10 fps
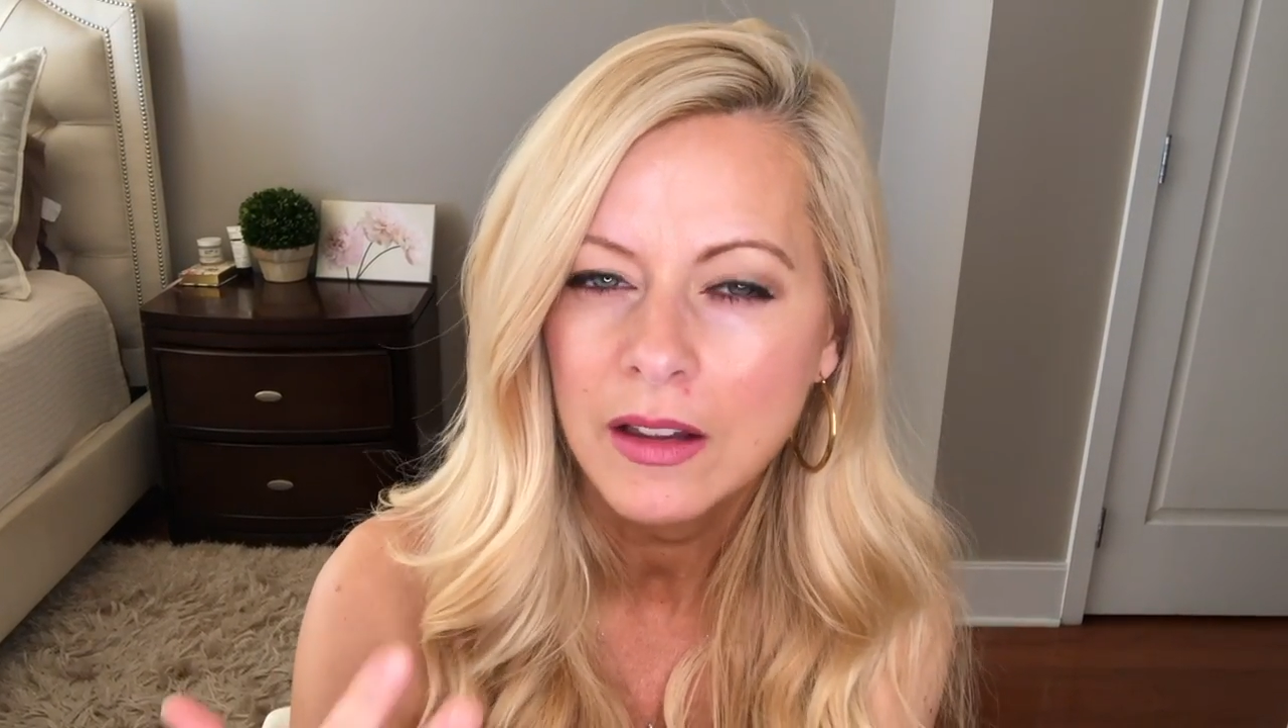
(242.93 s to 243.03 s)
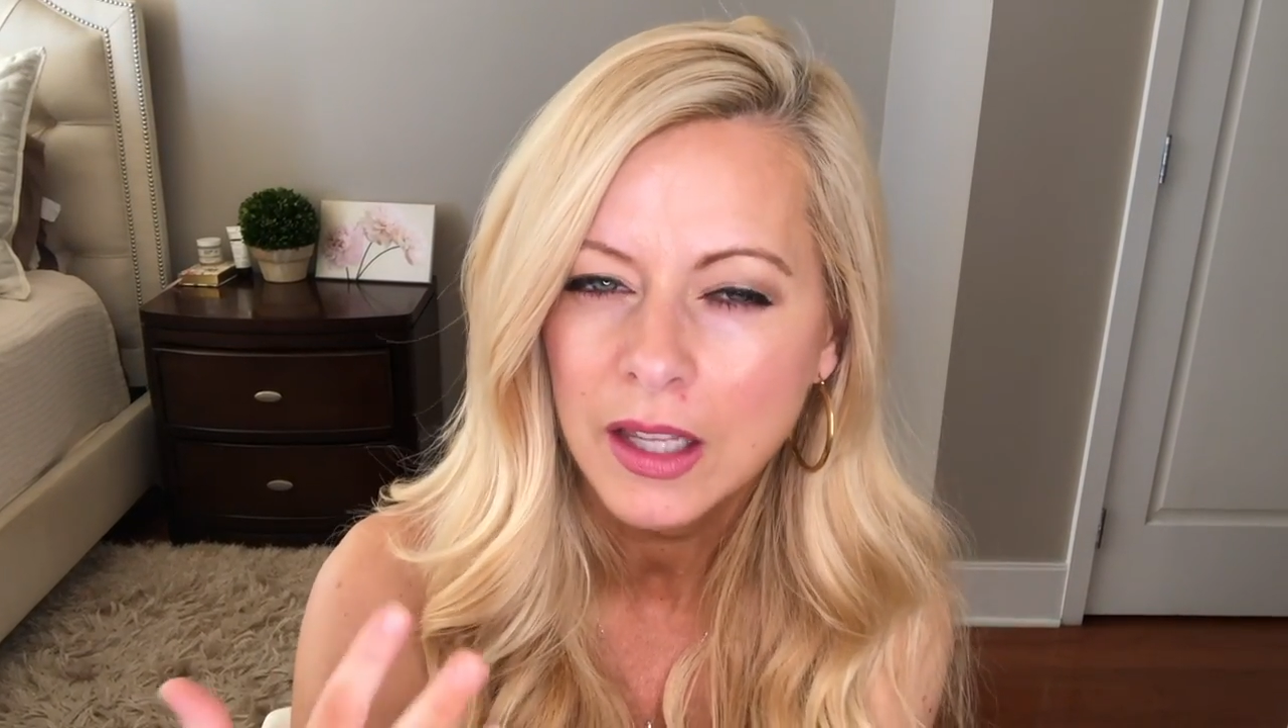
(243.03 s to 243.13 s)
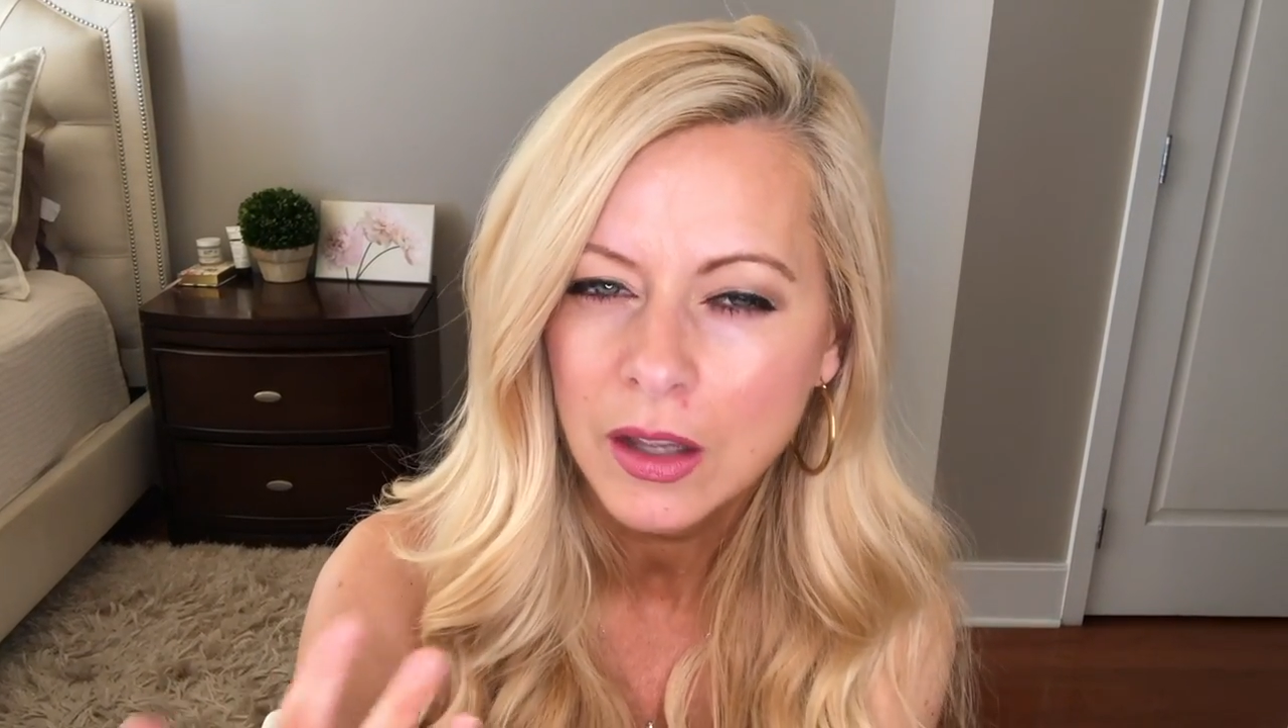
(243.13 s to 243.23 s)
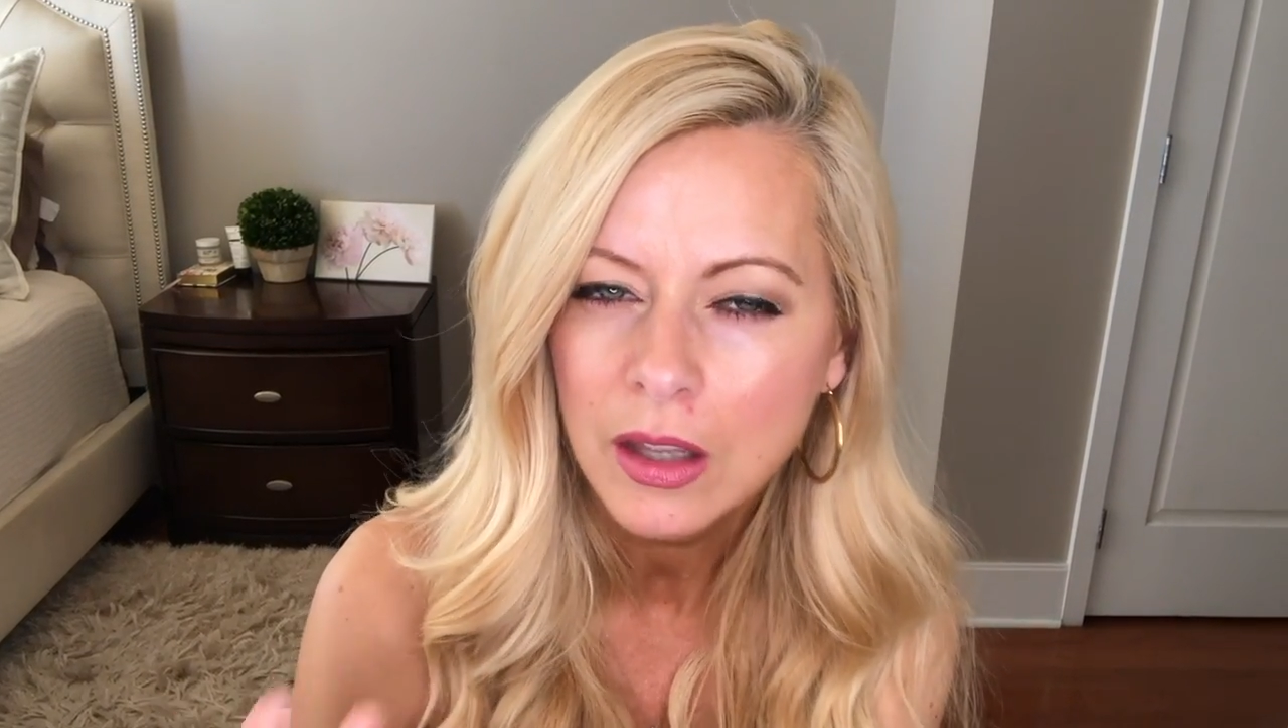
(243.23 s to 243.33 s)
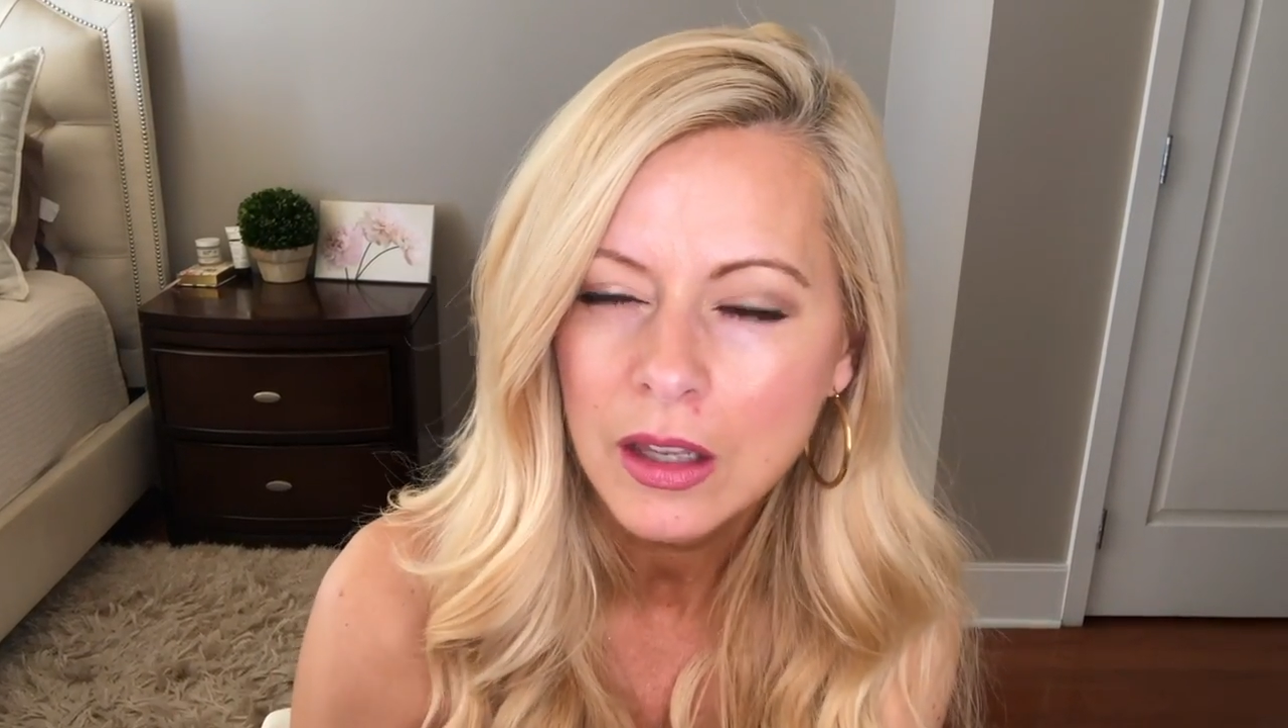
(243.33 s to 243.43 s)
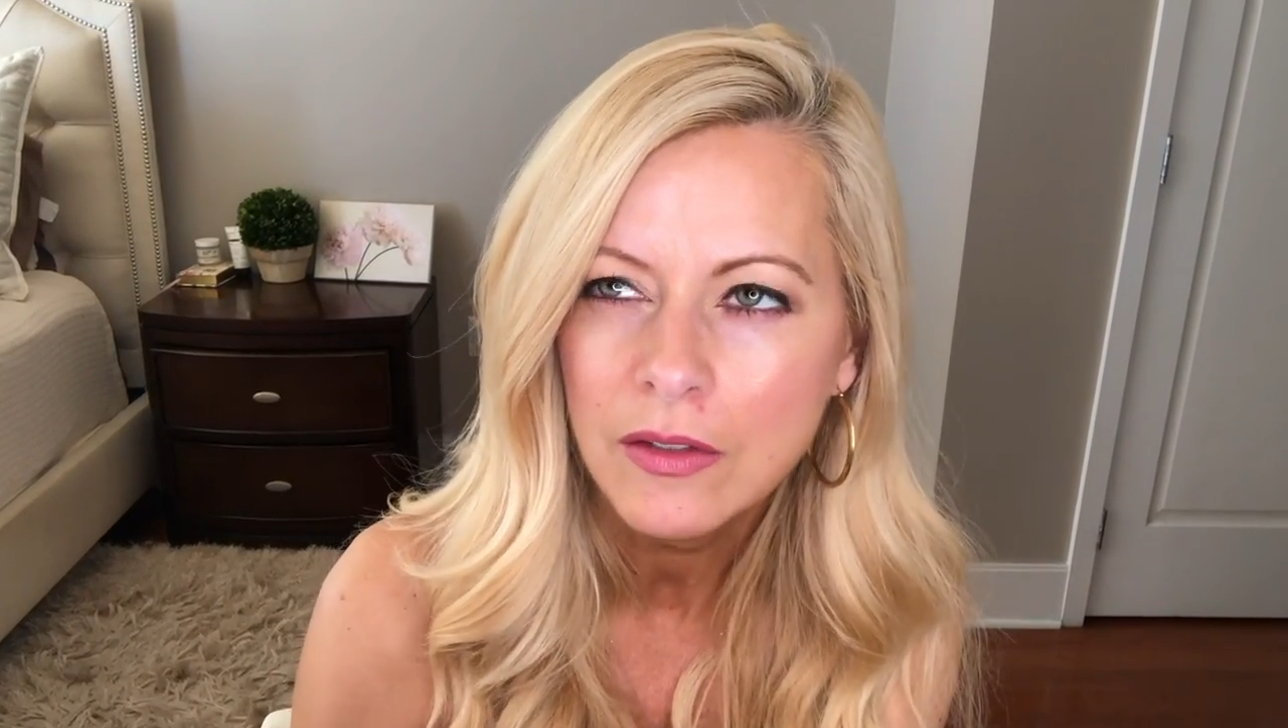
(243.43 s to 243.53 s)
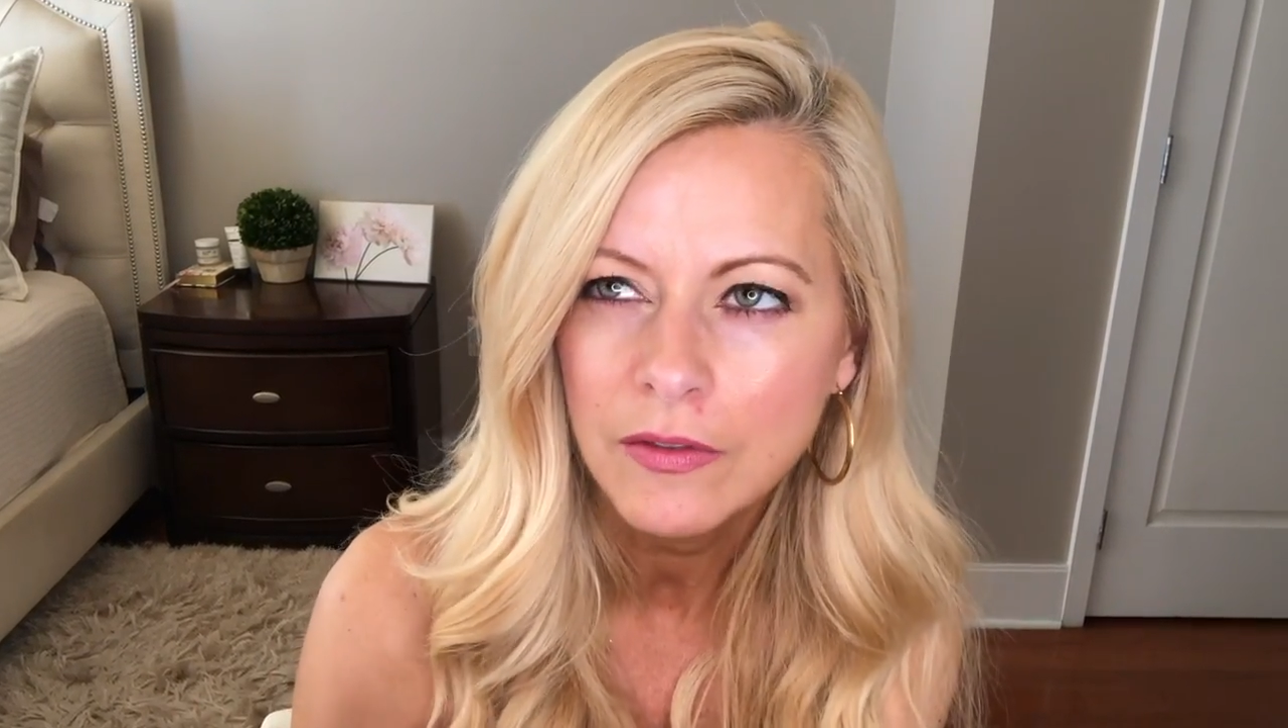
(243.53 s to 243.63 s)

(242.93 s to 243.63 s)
Like it,